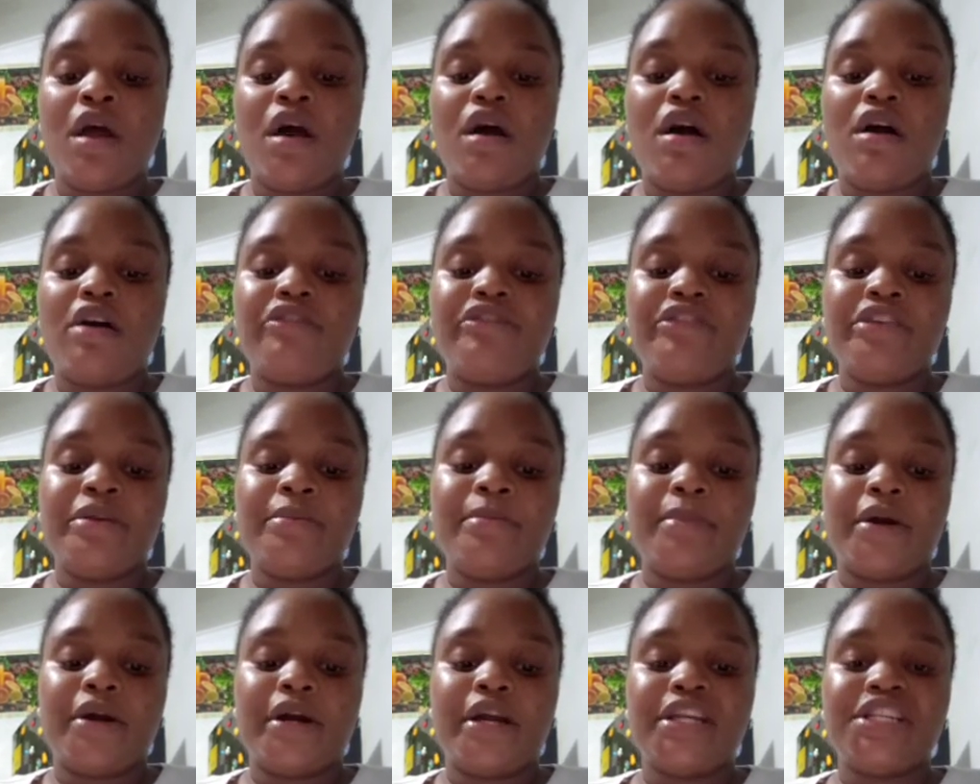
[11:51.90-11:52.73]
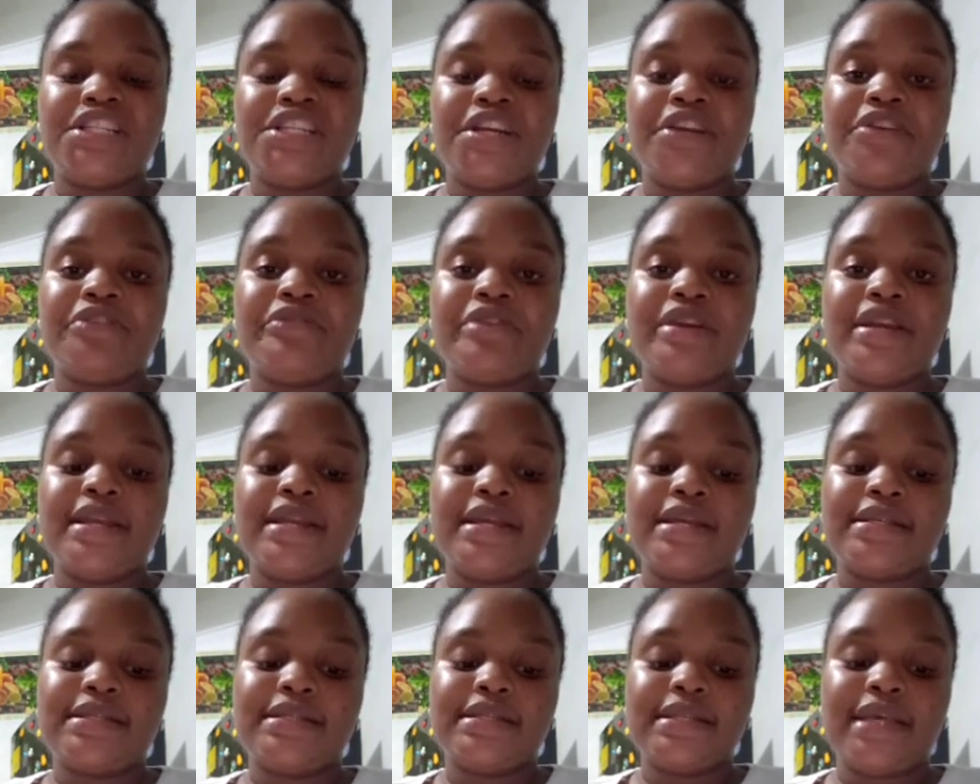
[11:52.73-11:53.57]
of emergent
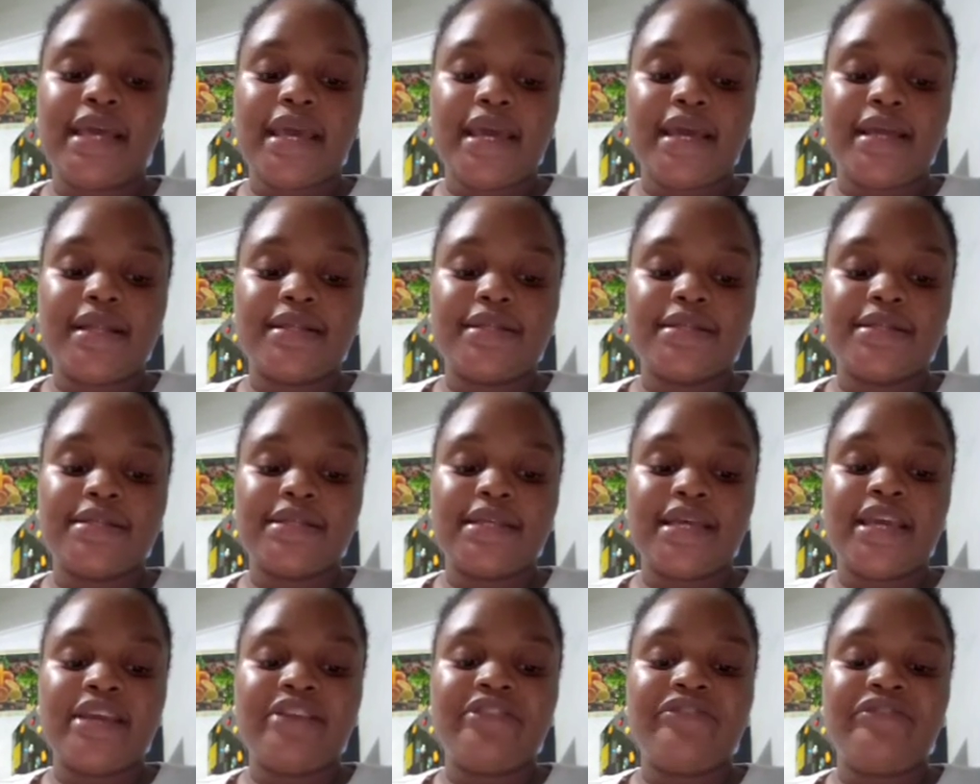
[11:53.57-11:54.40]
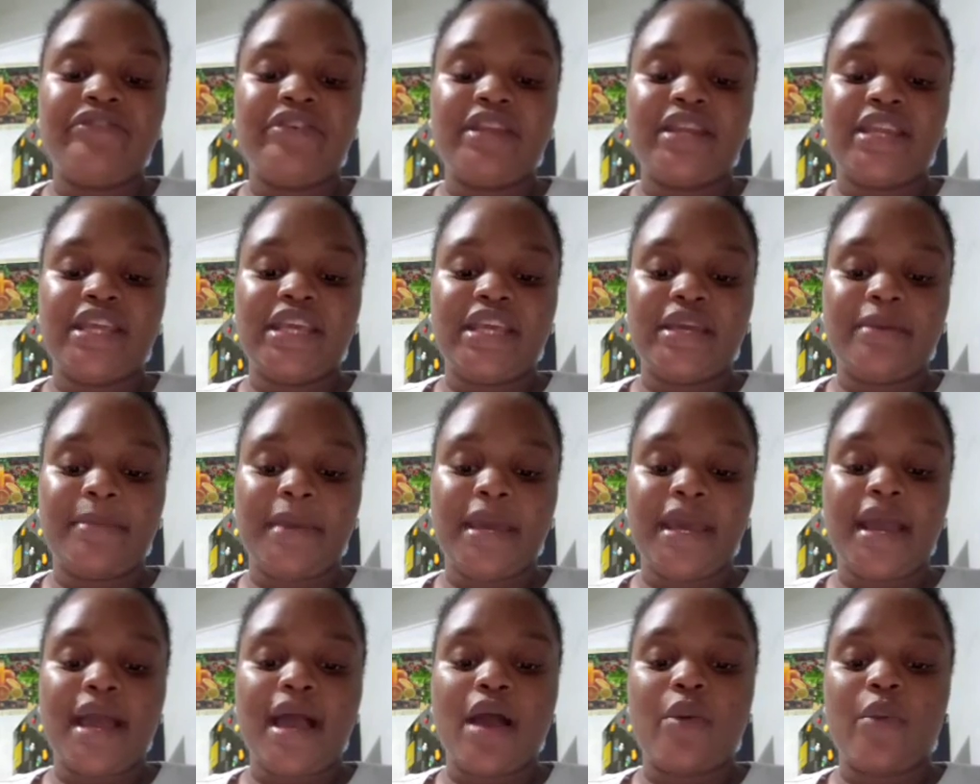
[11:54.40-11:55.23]
reading skills in
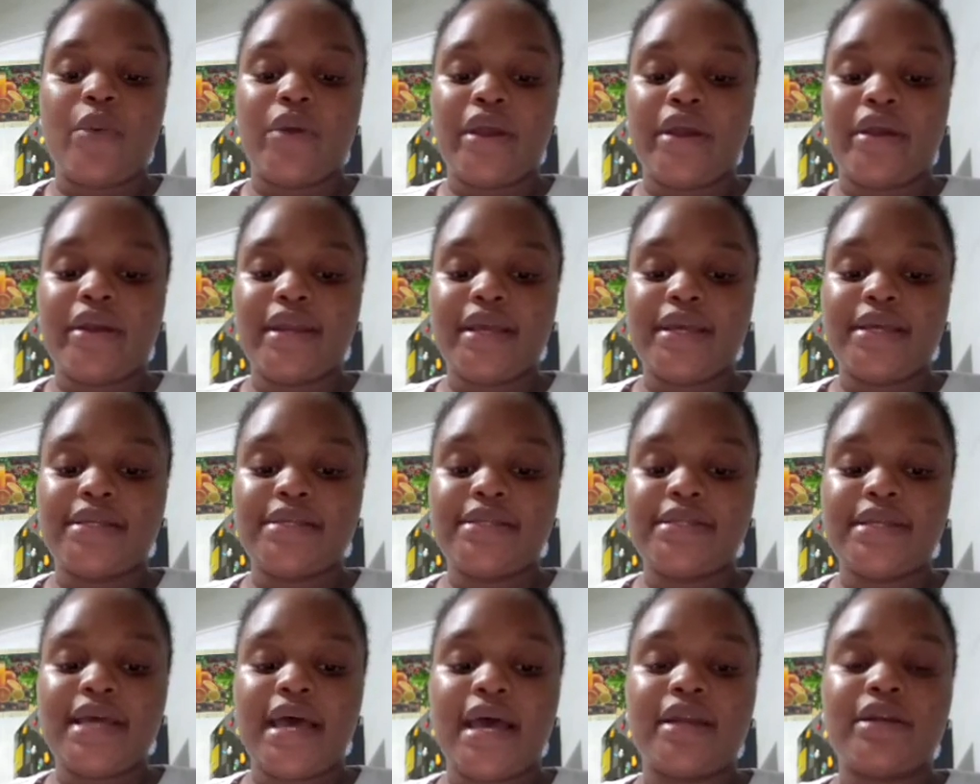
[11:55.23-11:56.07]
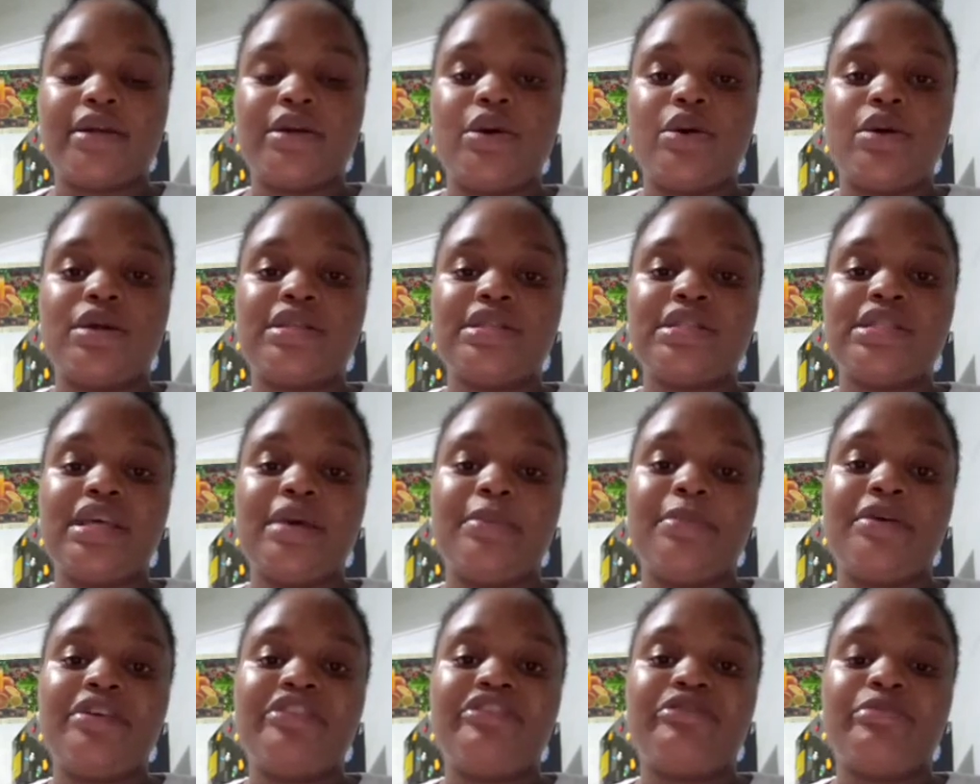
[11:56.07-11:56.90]
phonemic awareness and
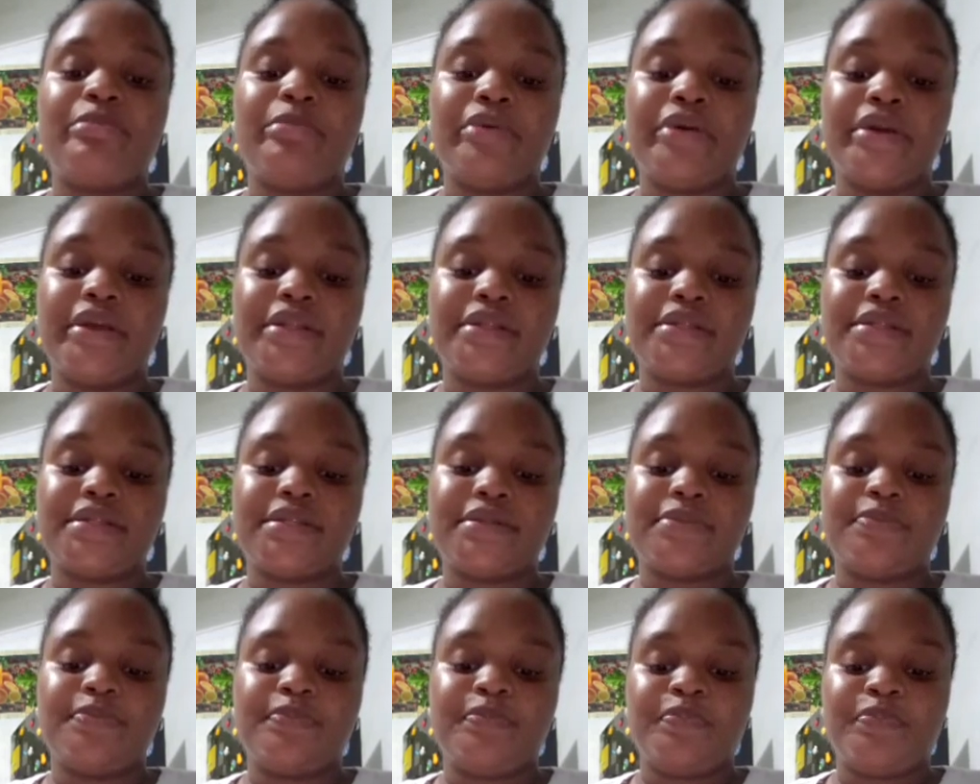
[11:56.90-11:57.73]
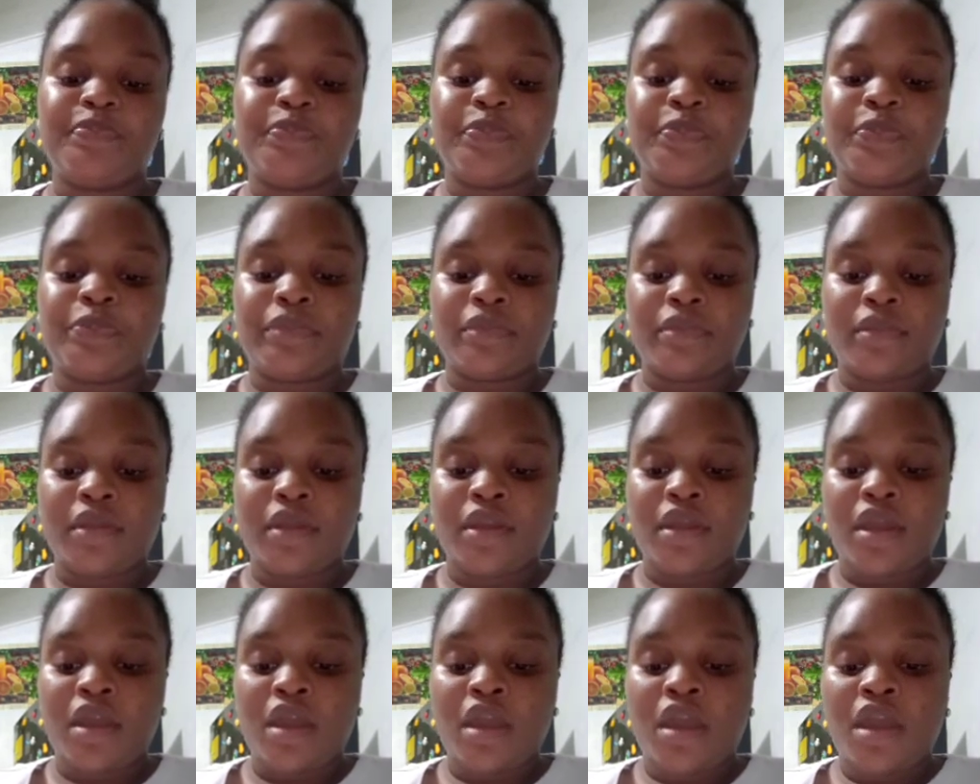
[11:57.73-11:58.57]
concept of print.
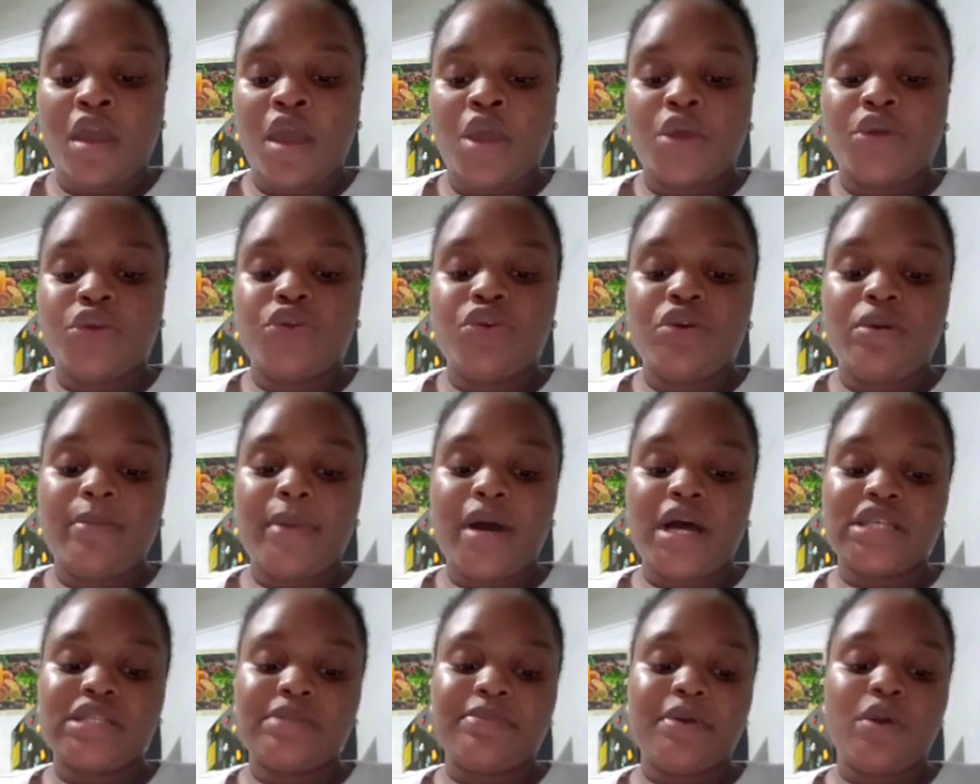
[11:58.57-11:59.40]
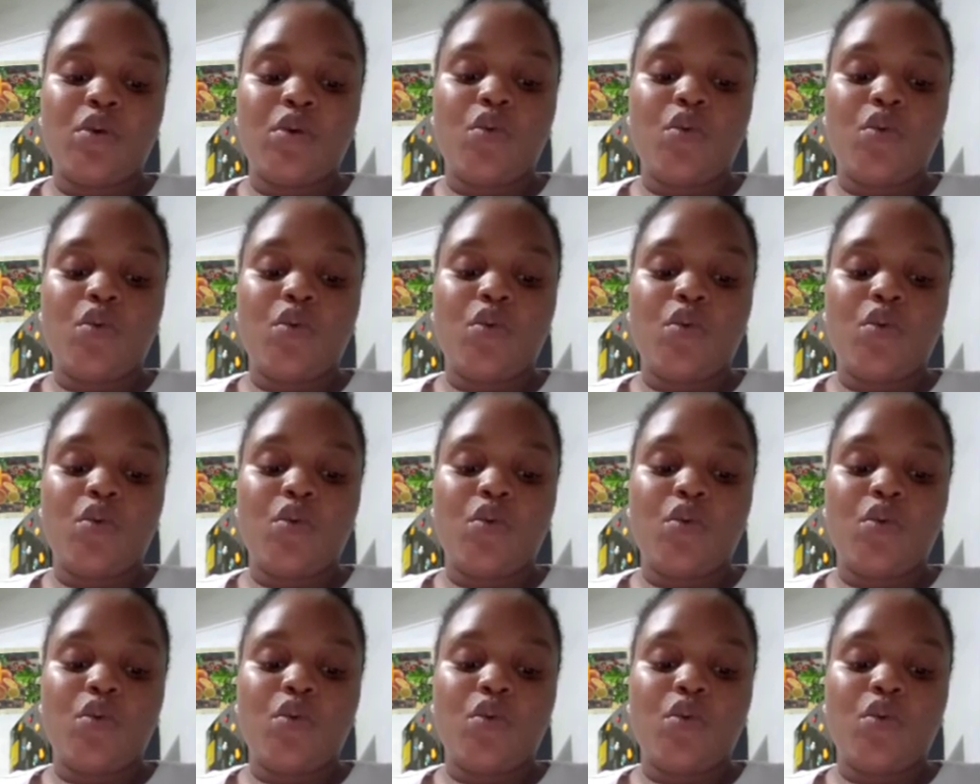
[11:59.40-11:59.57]
You must be